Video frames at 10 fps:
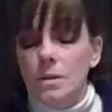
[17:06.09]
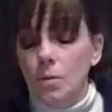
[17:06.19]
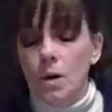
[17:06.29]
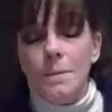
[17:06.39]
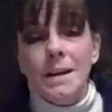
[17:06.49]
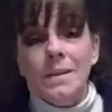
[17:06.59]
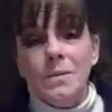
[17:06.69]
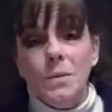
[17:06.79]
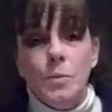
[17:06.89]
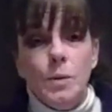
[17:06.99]
the
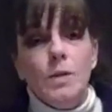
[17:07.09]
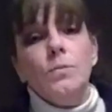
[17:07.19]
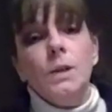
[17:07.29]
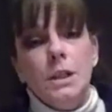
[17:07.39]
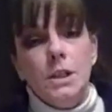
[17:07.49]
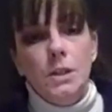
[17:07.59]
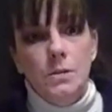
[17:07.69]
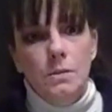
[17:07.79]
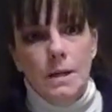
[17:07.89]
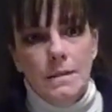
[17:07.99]
watermelon would be a really
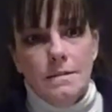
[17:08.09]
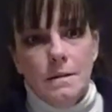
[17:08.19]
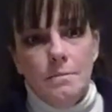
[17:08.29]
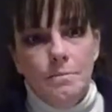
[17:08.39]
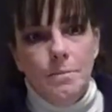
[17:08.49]
cute as a